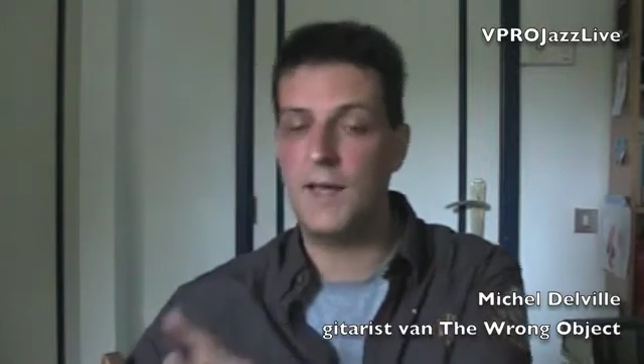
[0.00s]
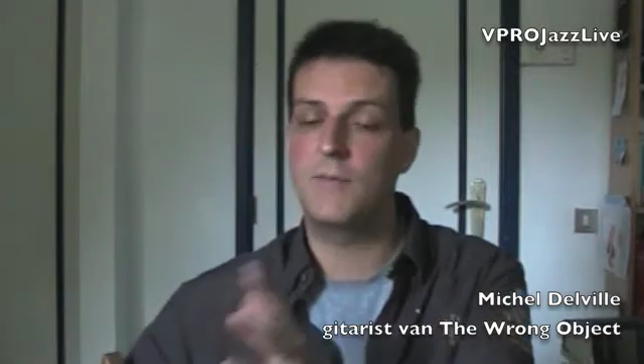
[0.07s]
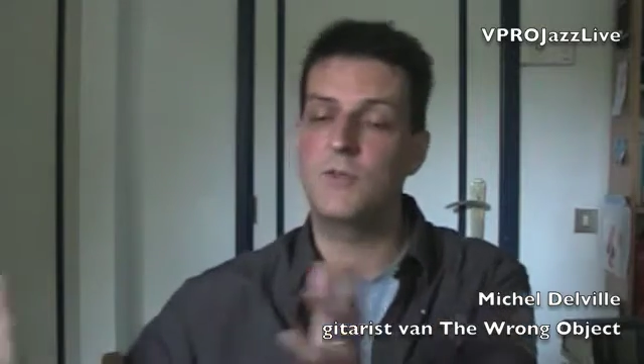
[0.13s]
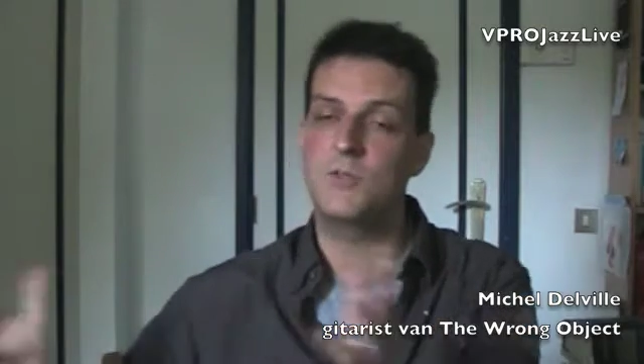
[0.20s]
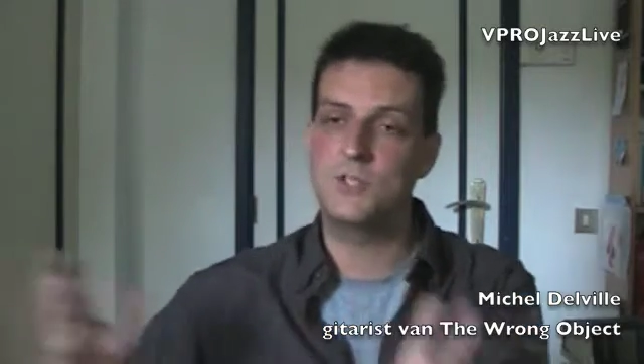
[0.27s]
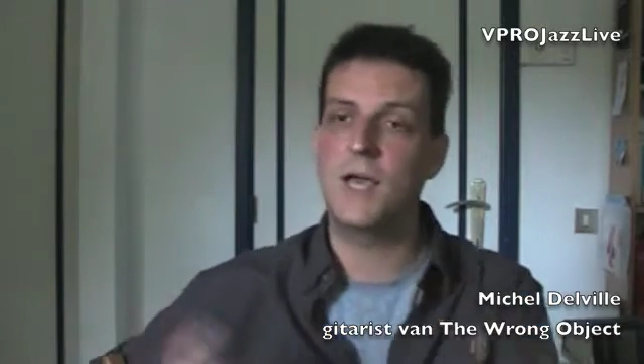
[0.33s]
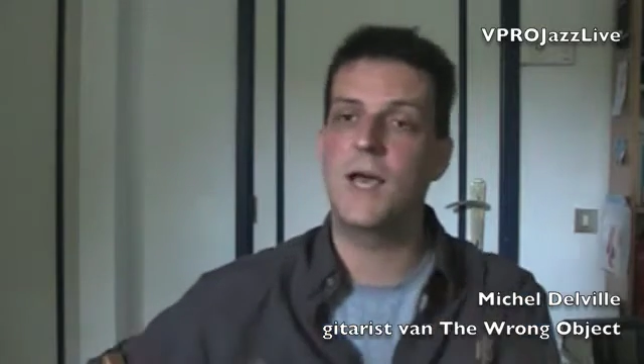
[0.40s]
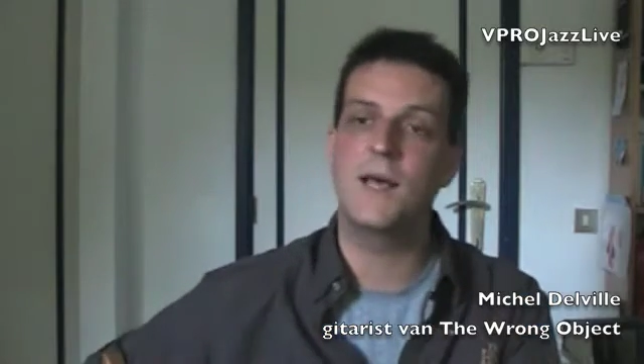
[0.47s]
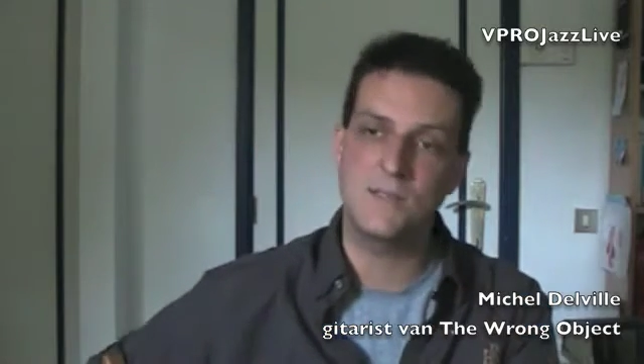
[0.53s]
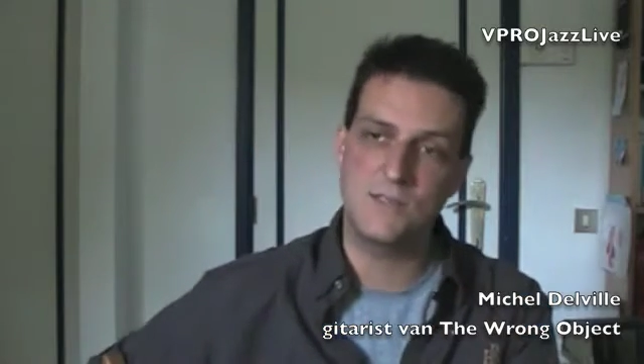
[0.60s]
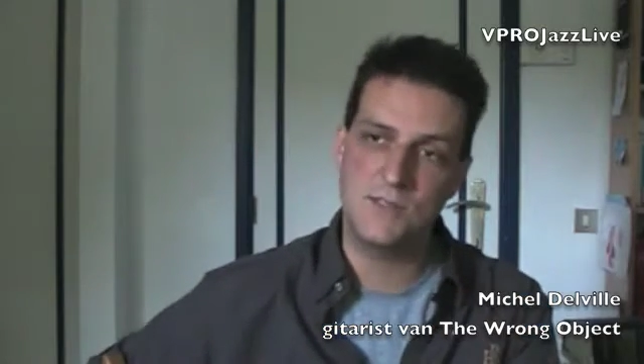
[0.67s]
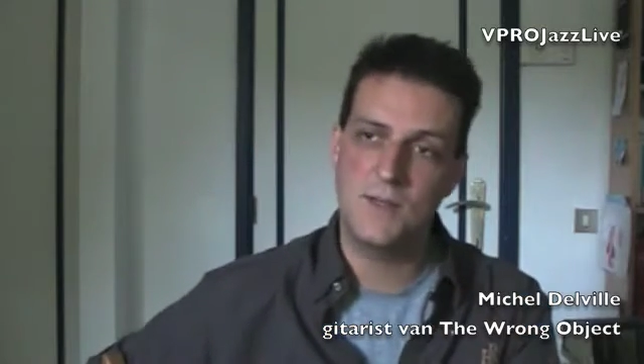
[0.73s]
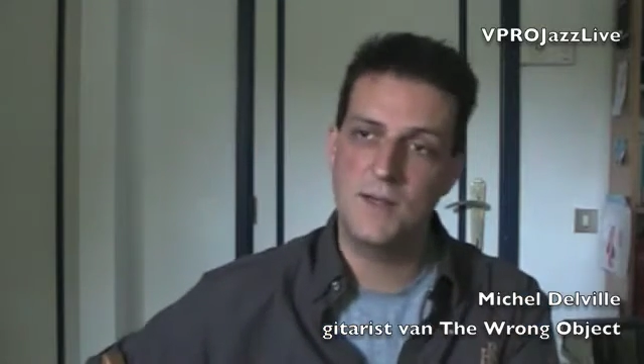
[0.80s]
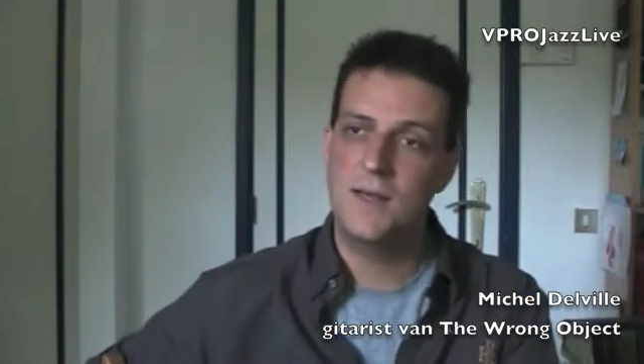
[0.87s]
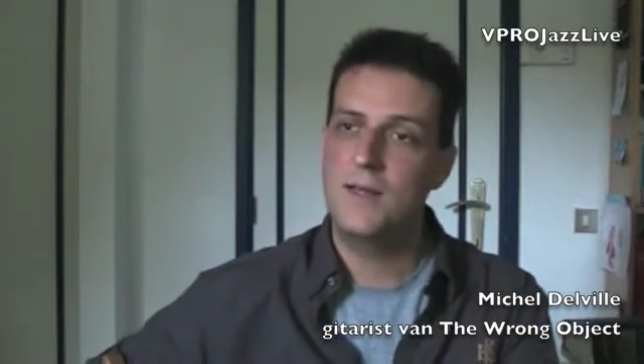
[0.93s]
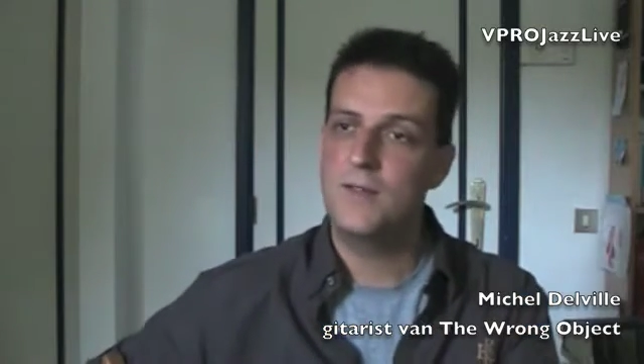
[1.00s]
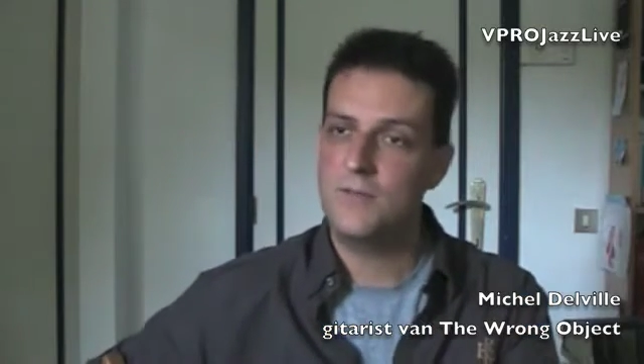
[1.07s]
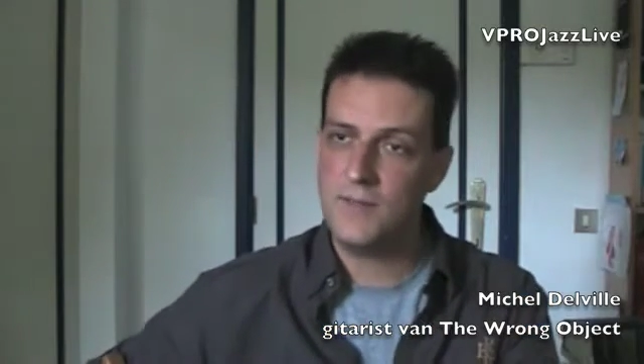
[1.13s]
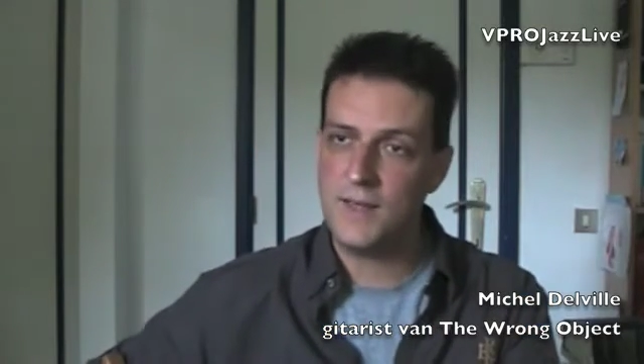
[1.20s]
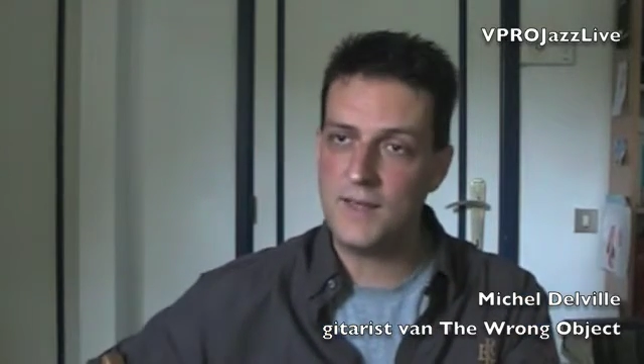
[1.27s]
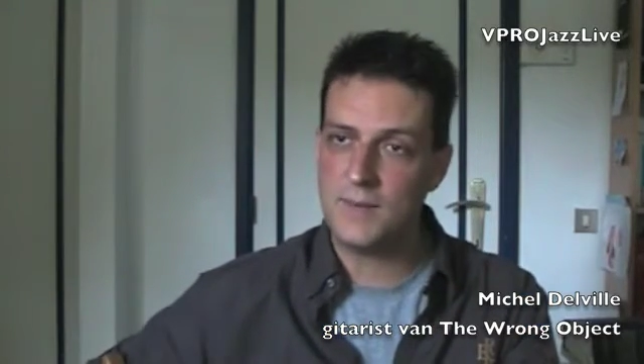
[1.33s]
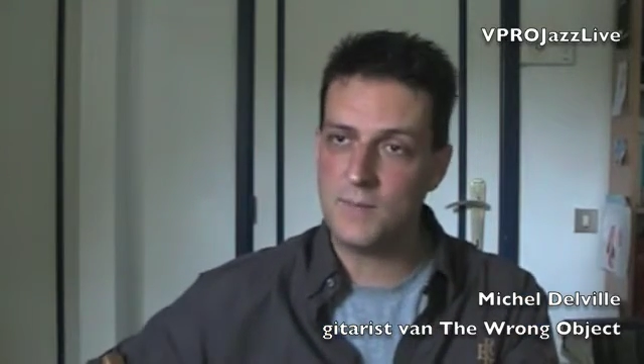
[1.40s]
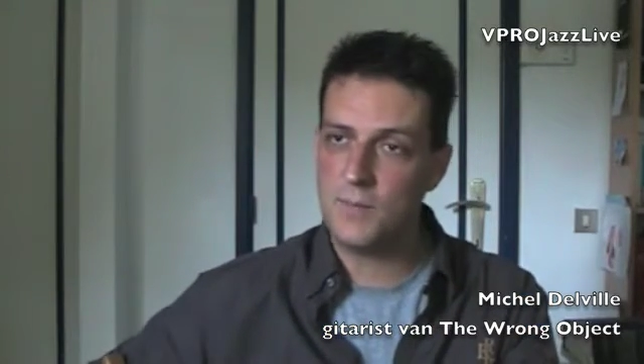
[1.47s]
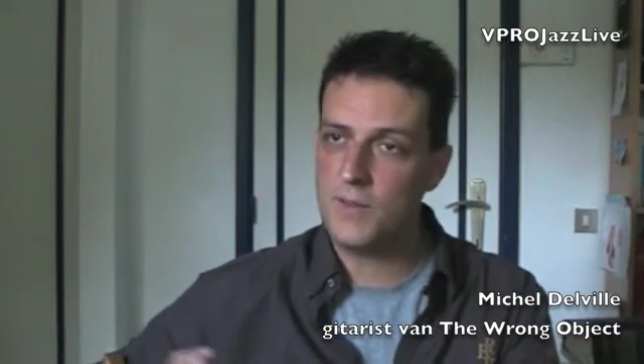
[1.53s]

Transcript: and the jazz thing.